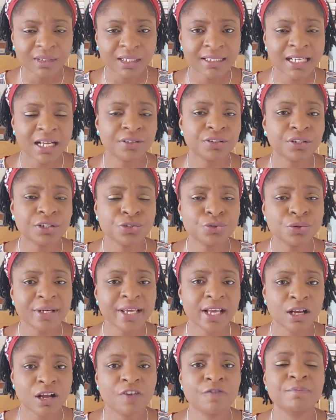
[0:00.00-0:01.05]
Now, the
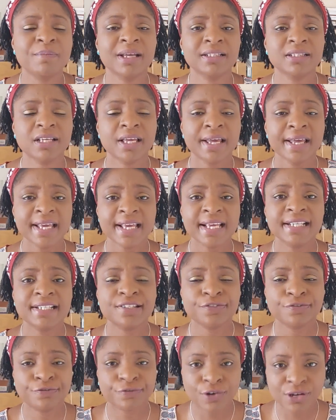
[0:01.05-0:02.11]
UK government
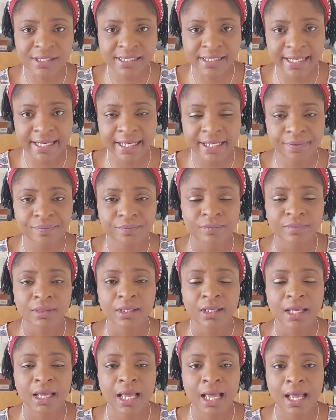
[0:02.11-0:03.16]
is funding
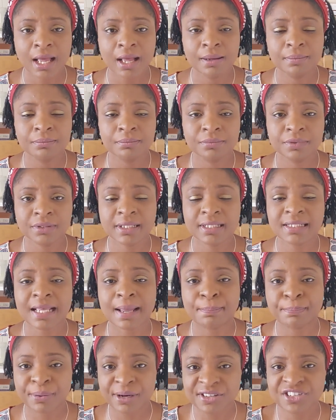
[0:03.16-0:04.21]
this
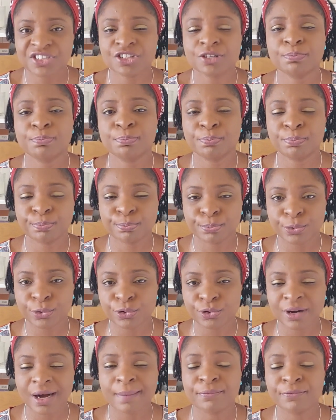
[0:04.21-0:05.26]
apprenticeship
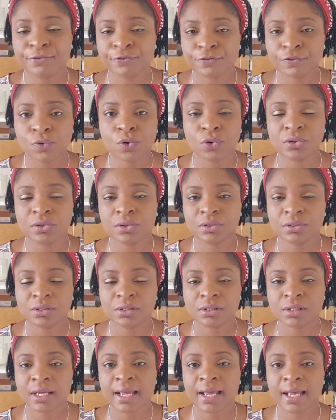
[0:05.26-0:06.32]
program for
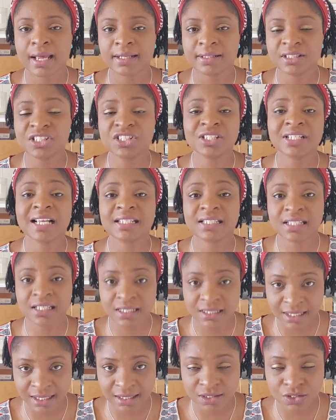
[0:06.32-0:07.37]
teaching
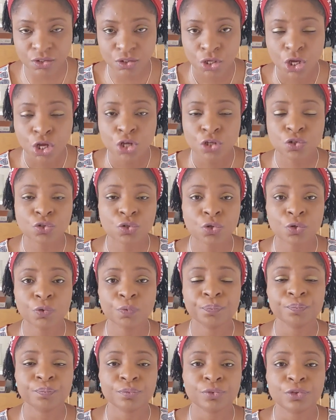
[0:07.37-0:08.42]
assistants.
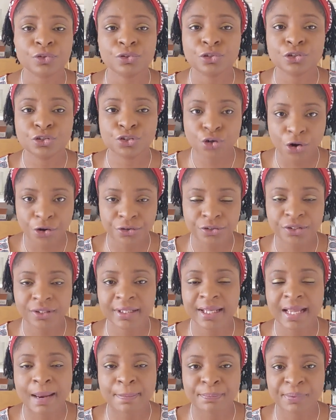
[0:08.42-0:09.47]
So you join
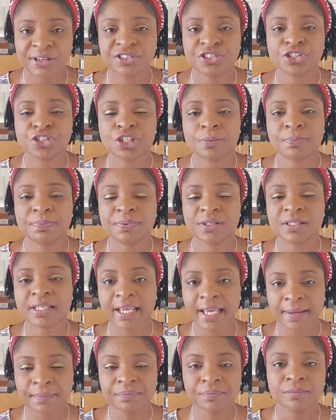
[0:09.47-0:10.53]
the apprenticeship
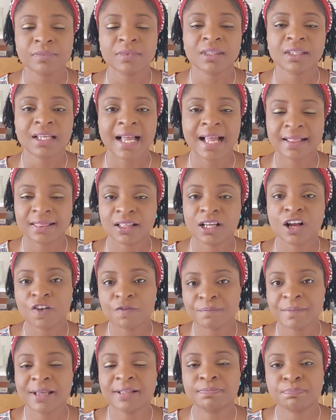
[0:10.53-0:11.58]
scheme, and the
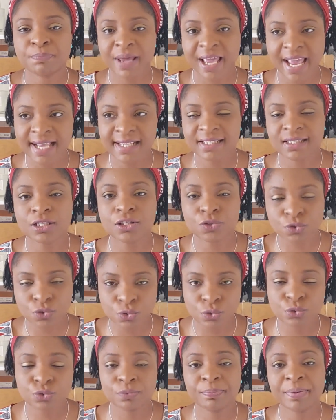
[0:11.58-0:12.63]
government pays the
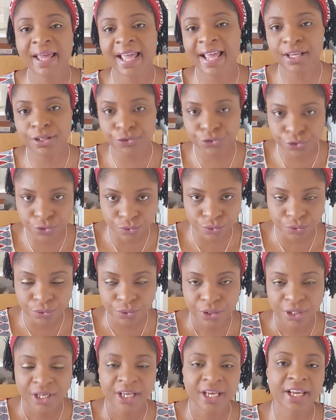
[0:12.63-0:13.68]
school to pay you
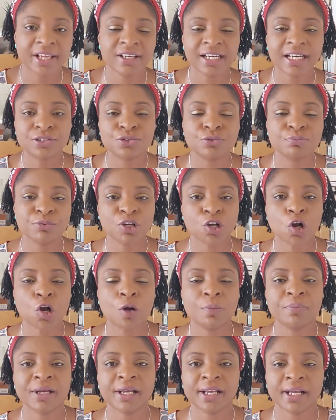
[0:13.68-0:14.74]
in order to
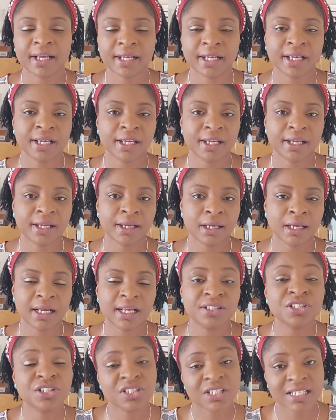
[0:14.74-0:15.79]
become
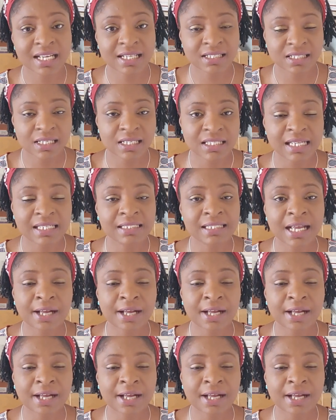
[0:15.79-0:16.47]
a teaching assistant.